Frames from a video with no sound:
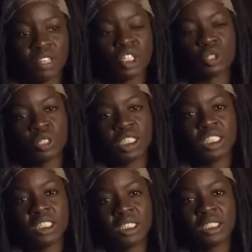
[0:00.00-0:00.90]

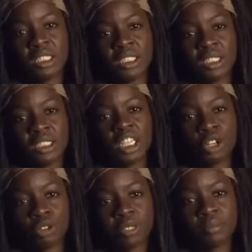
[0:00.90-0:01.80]
eventually
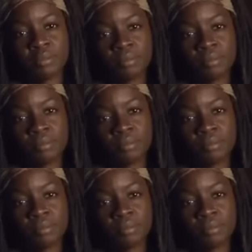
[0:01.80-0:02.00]
take her in.